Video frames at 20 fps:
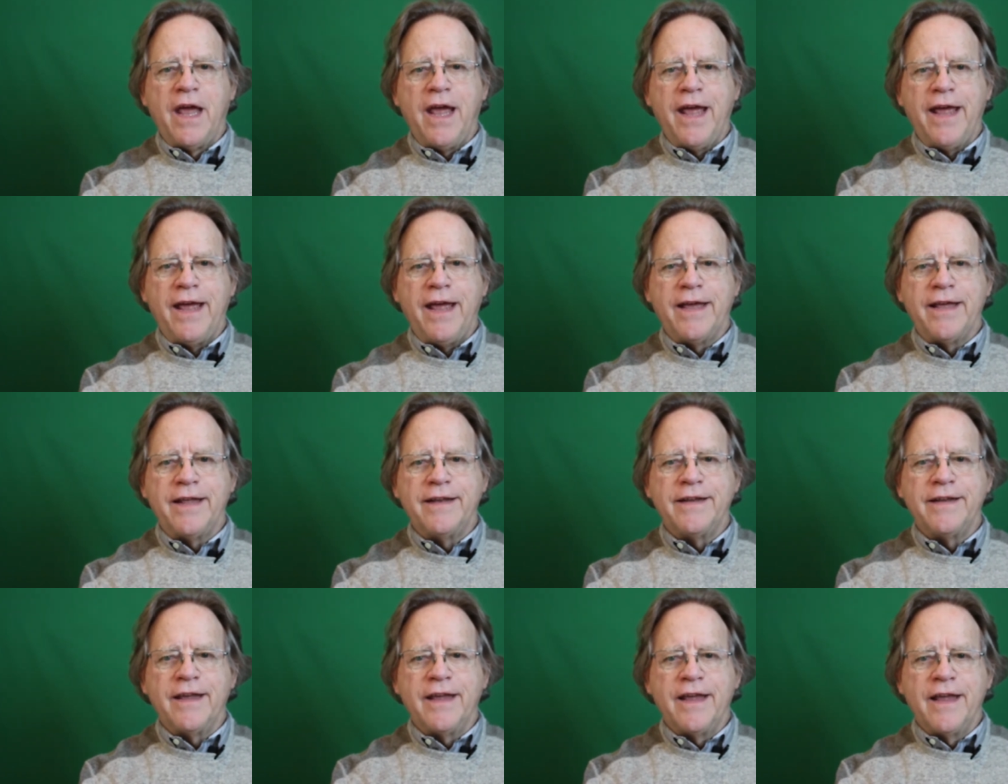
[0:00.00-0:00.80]

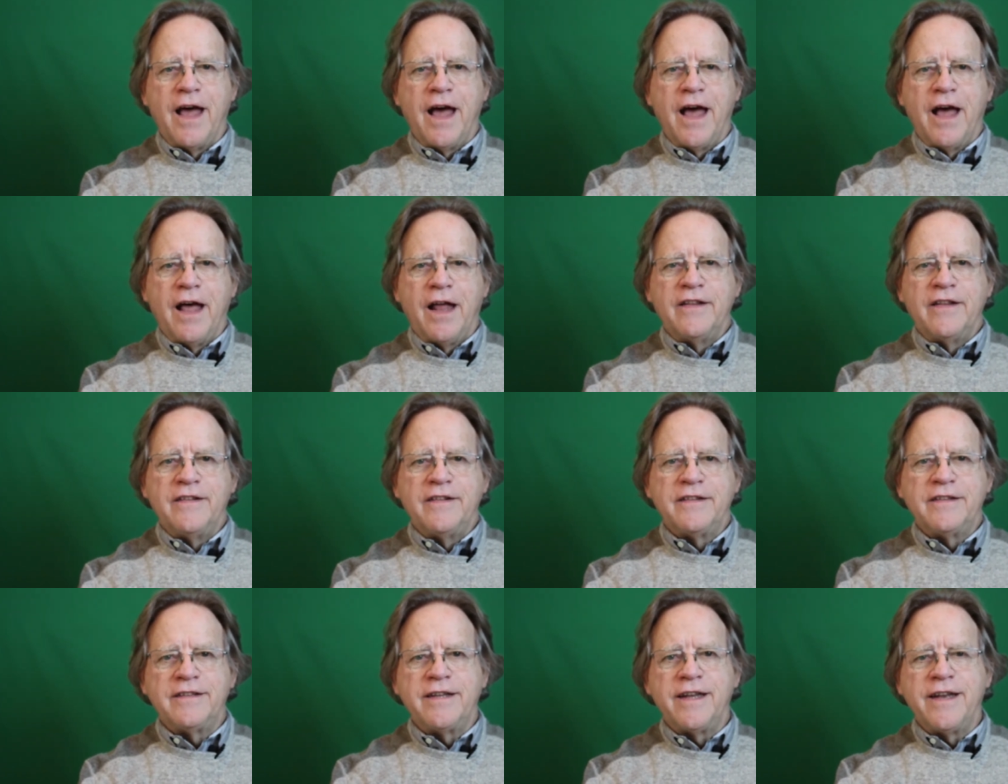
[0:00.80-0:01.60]
And
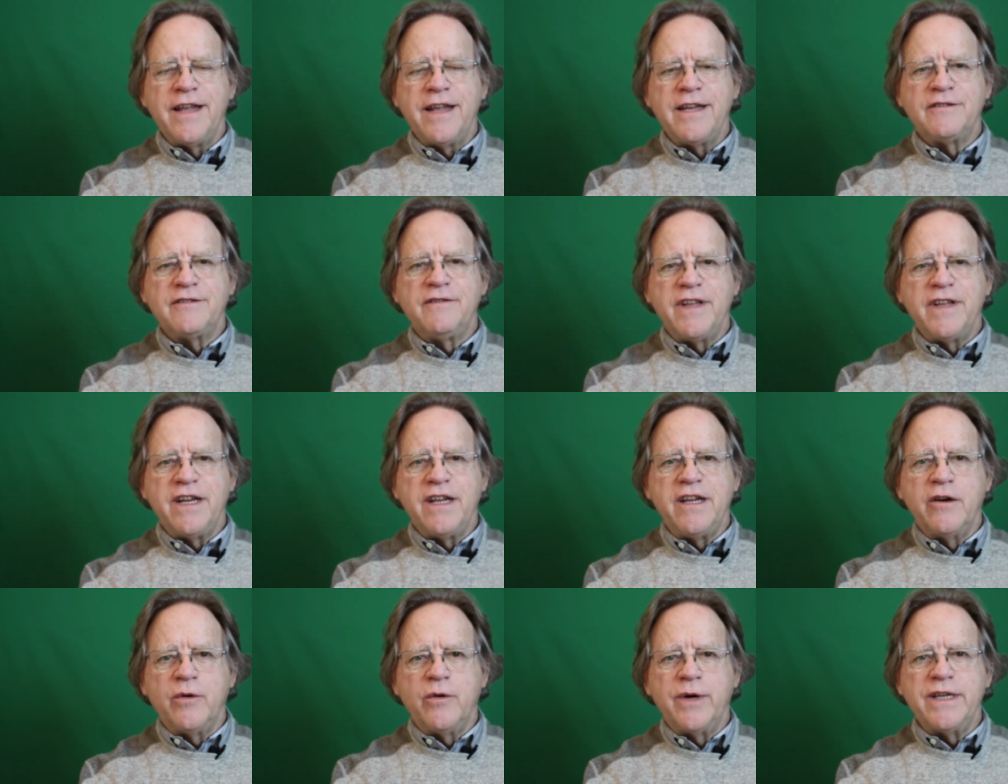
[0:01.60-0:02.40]
today's
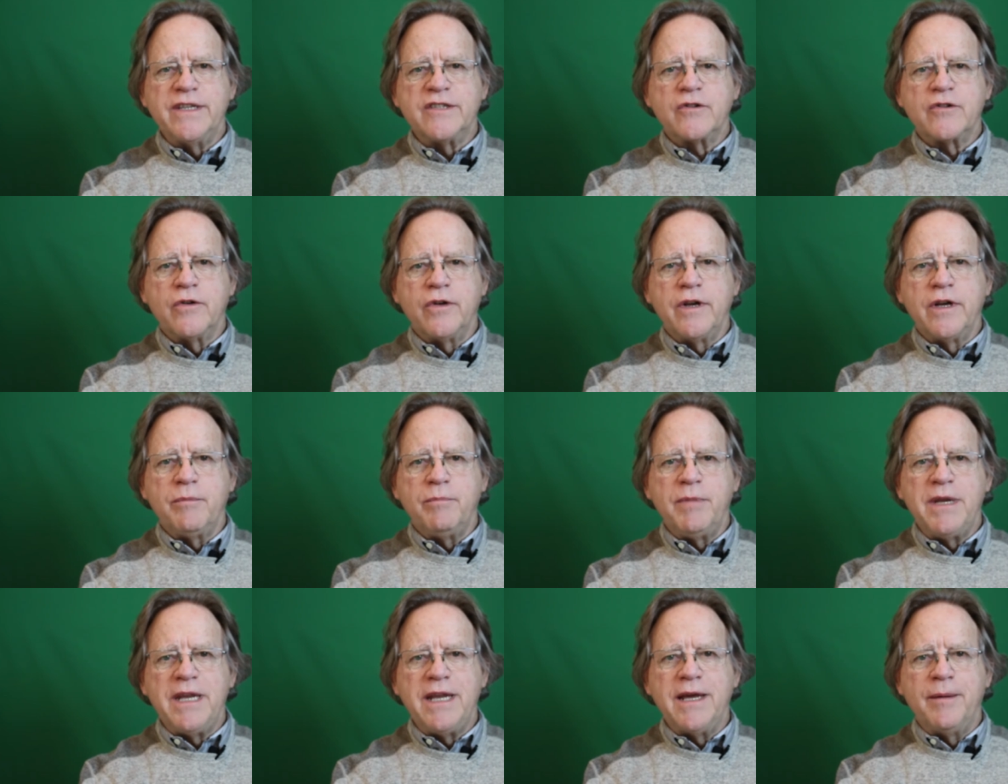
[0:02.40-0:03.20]
video is going to
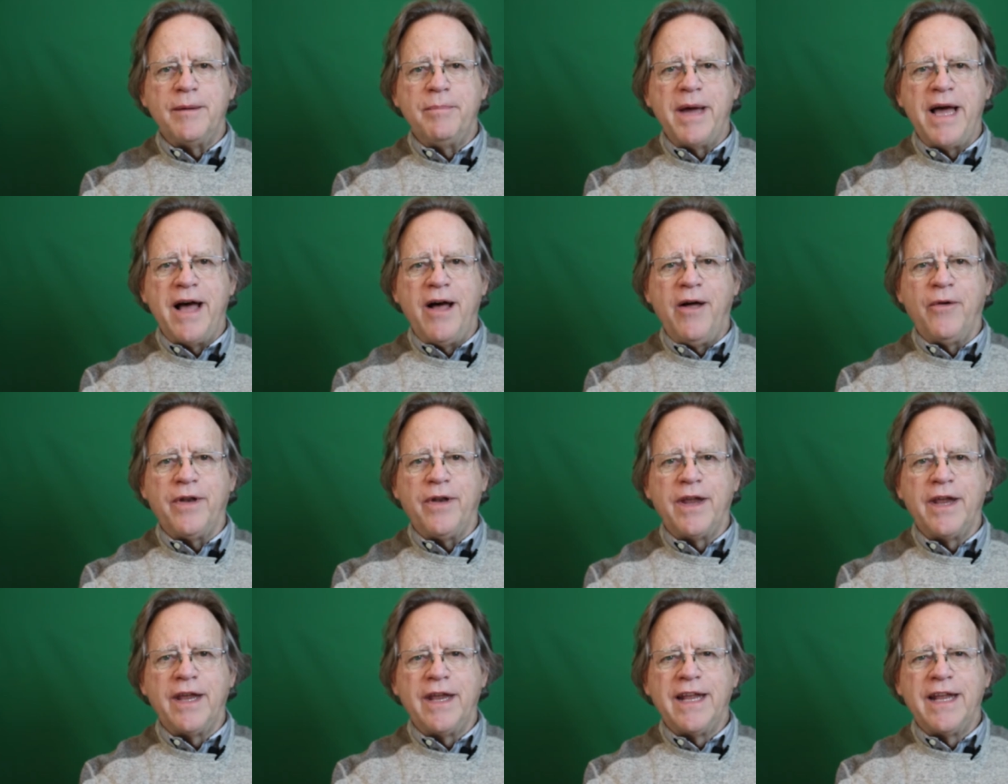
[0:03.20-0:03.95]
be about